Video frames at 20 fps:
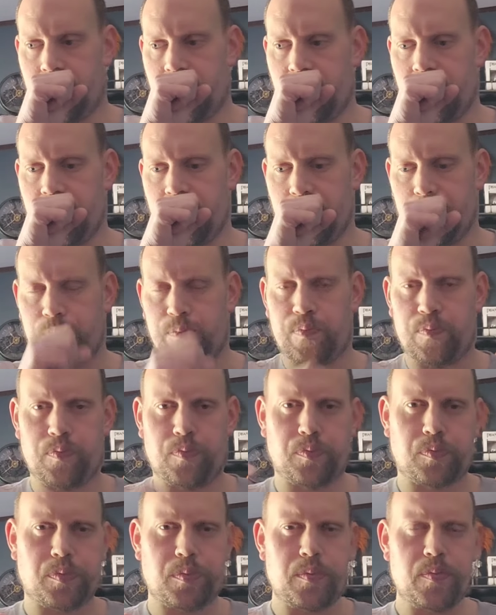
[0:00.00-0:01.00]
And
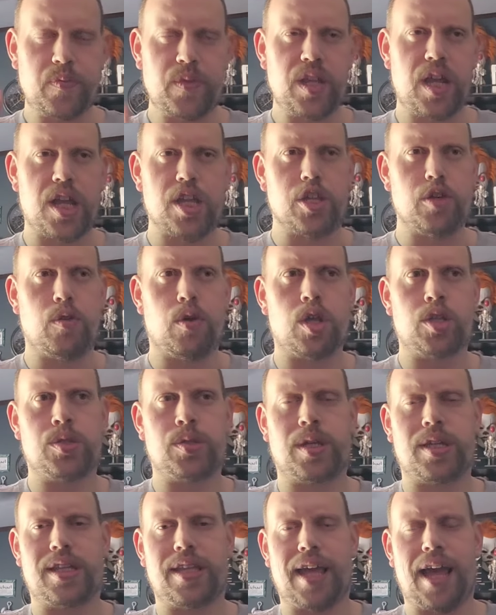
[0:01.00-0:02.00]
you
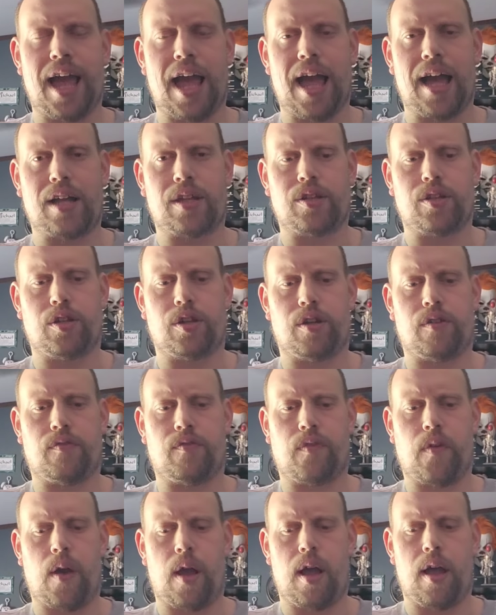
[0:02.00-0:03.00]
also get the actor
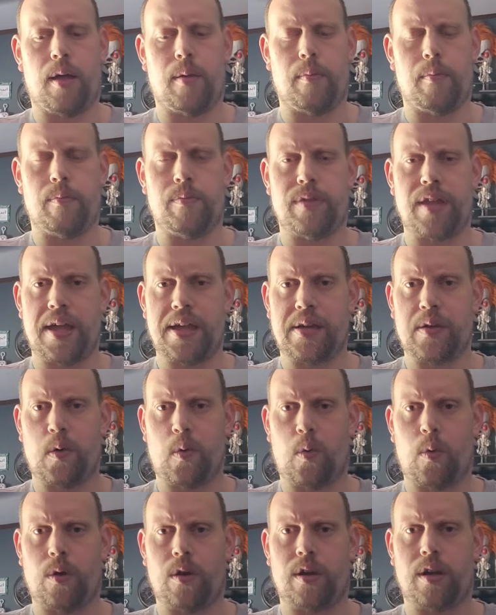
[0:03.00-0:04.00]
from Night
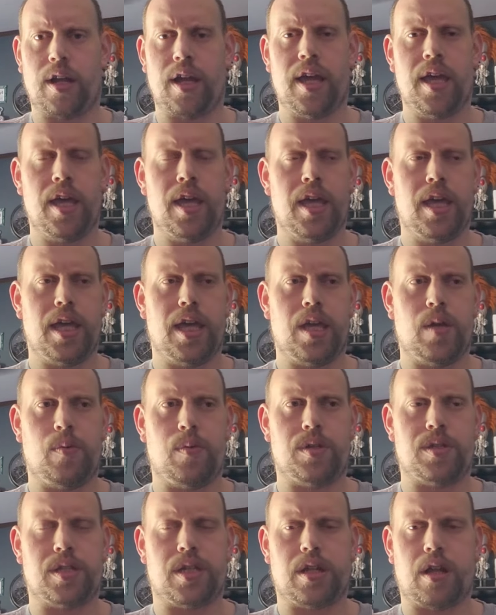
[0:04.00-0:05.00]
Court. He
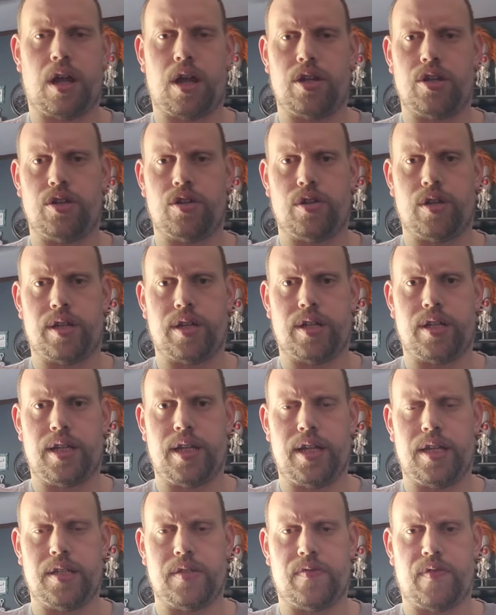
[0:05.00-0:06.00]
was in 100
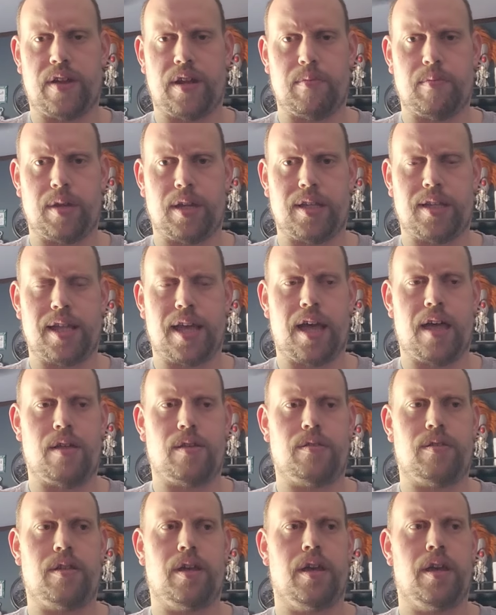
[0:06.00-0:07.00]
Deeds of Eddie
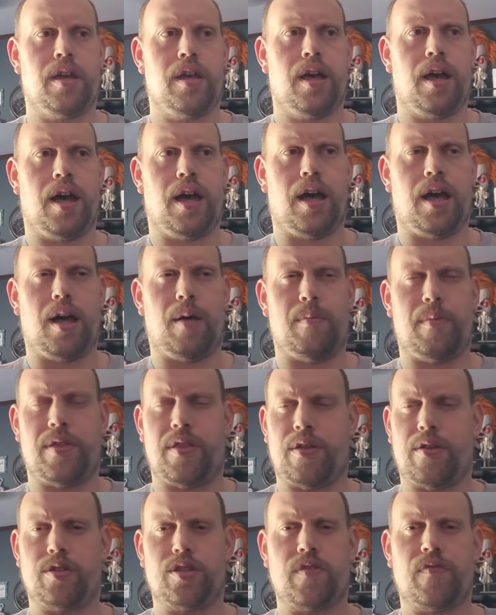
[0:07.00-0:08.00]
McDowd. And
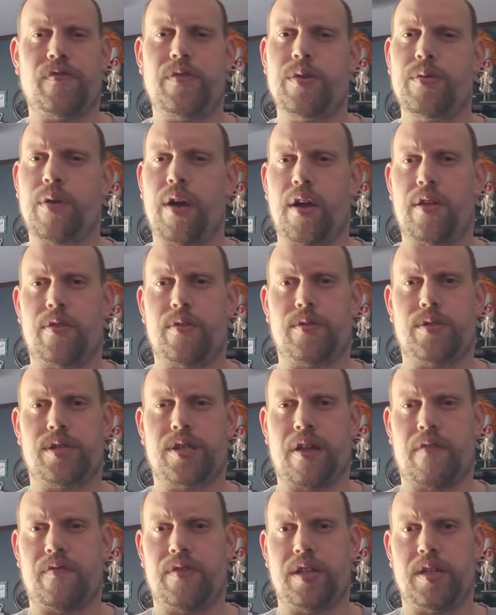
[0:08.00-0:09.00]
there's a few other
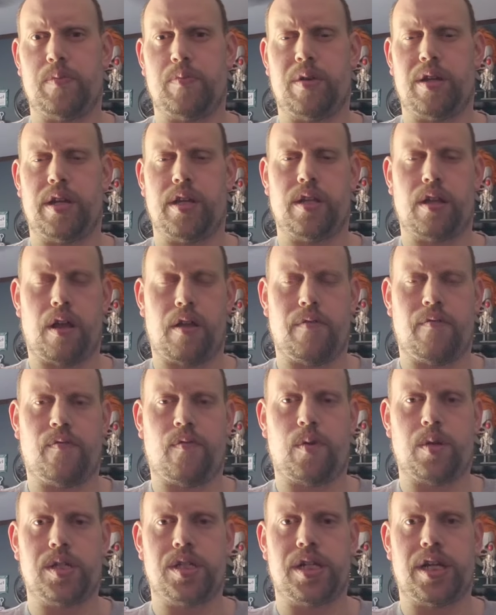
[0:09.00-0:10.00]
stuff he's been in.
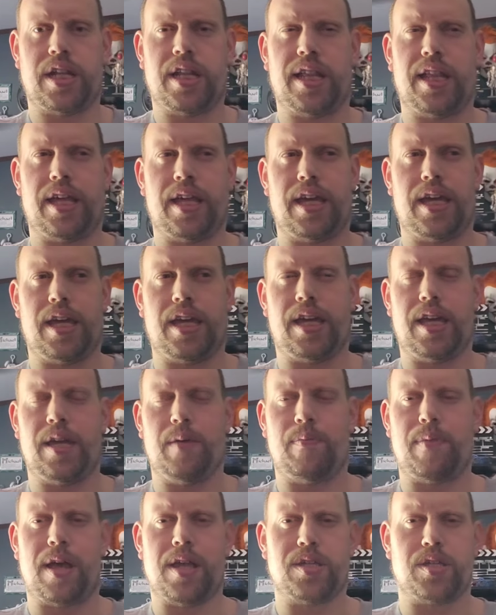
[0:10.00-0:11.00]
Unfortunately,
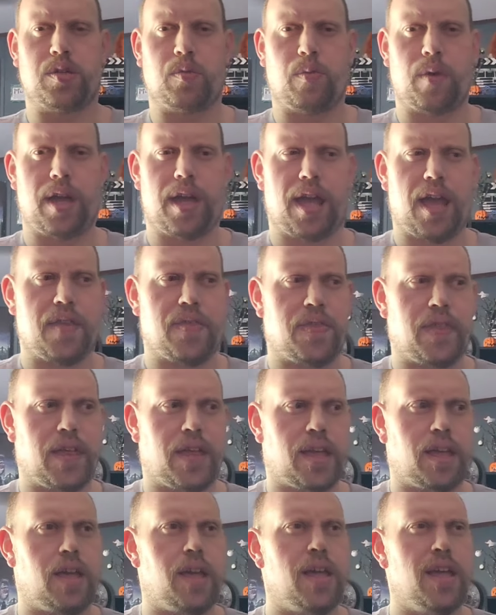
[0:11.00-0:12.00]
he passed away, I
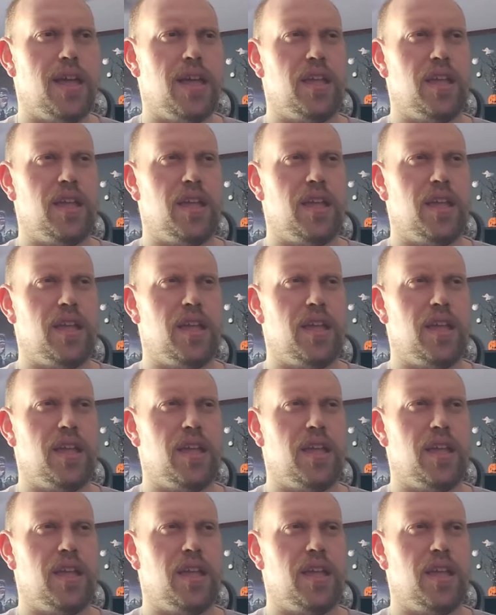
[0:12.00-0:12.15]
think,